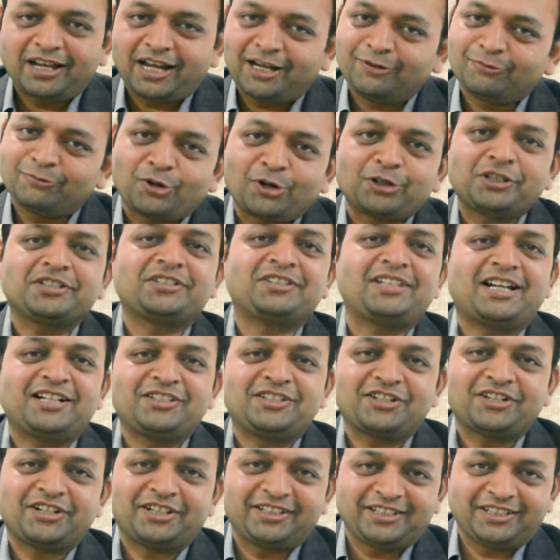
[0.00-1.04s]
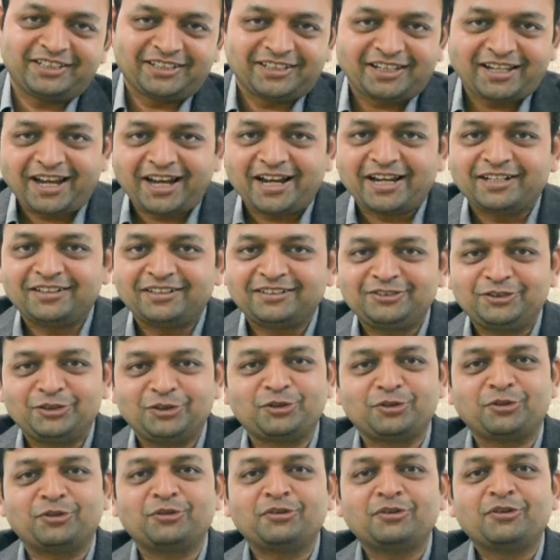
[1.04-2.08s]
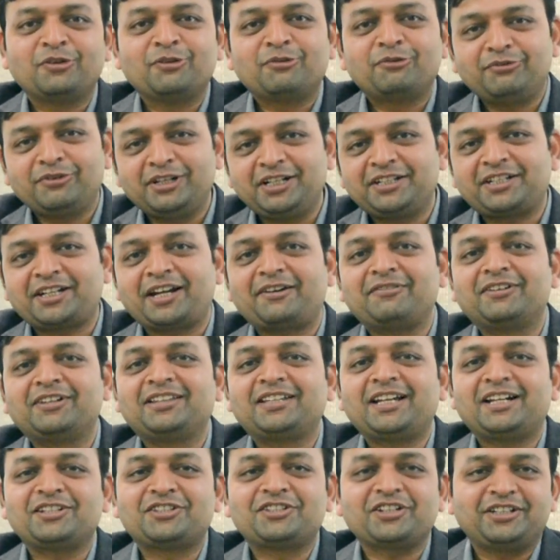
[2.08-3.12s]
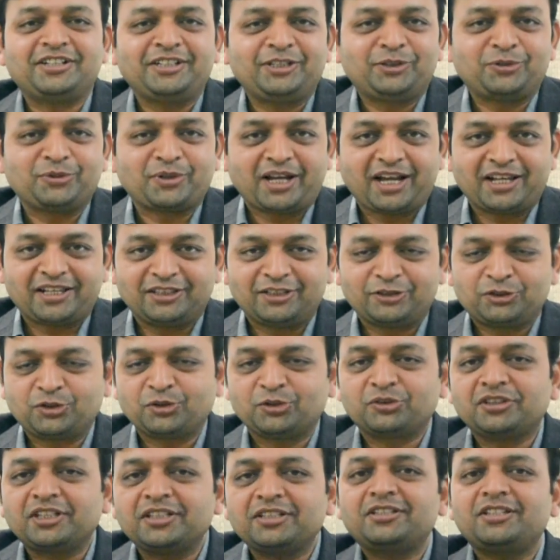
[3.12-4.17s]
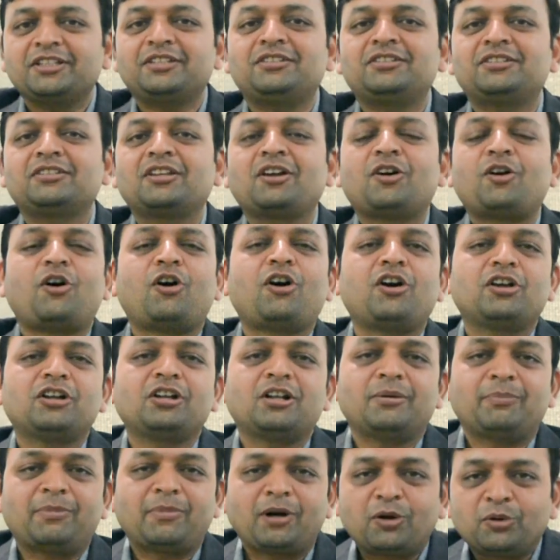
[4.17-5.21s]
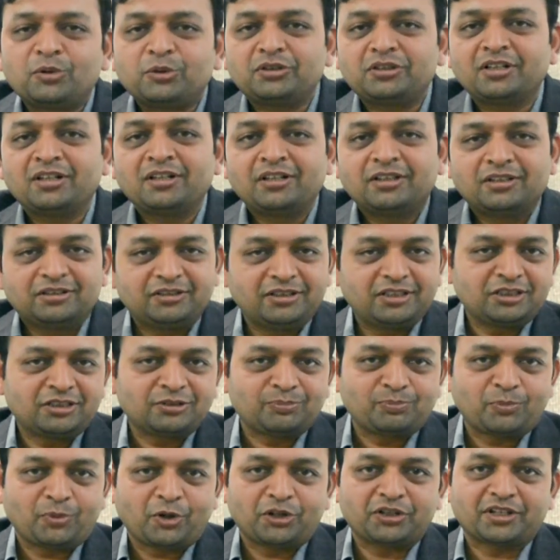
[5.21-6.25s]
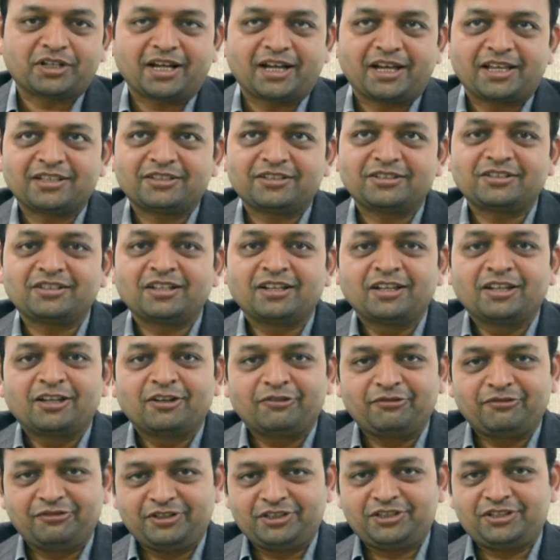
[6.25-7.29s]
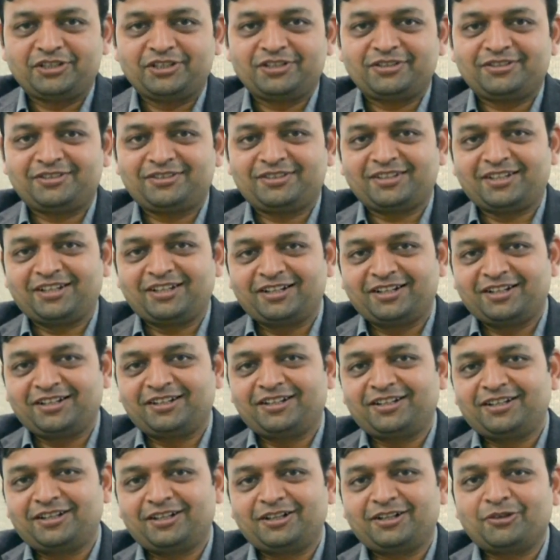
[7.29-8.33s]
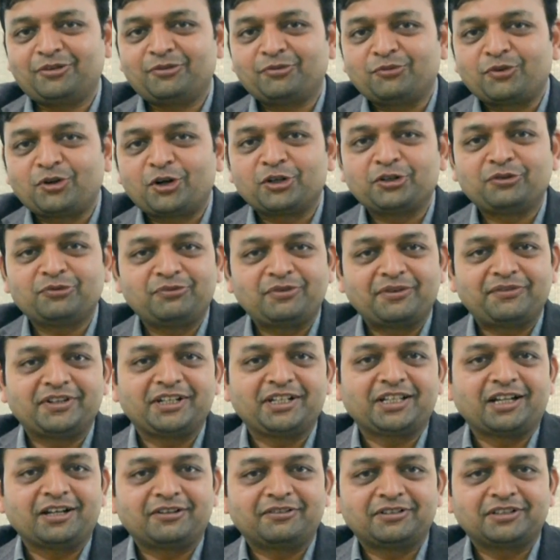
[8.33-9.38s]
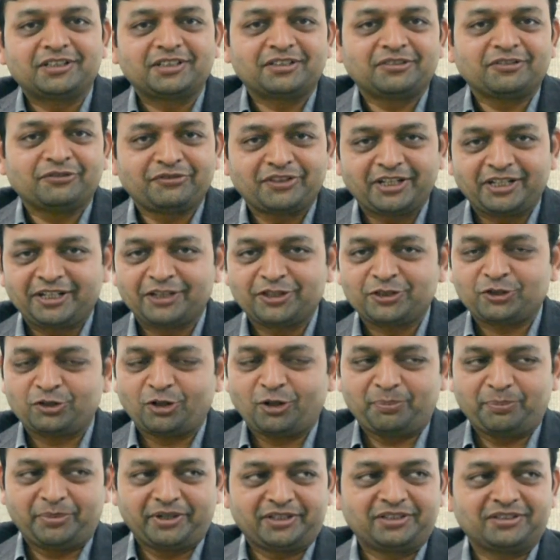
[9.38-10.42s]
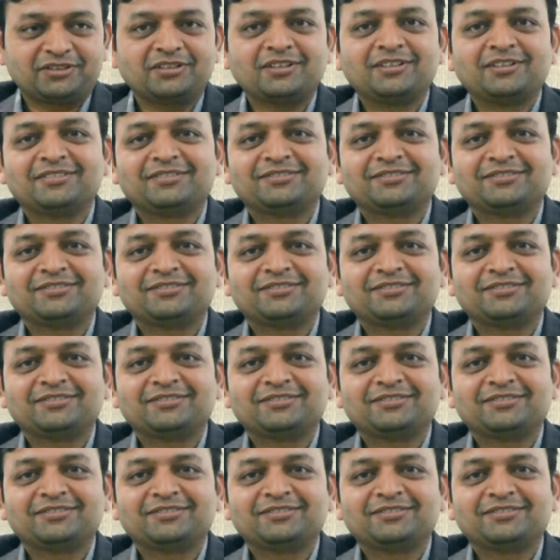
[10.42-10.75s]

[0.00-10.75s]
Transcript: and what is that journey? And, you know, we'll travel that journey together. So this is all about this podcast, which is what we will cover various topics.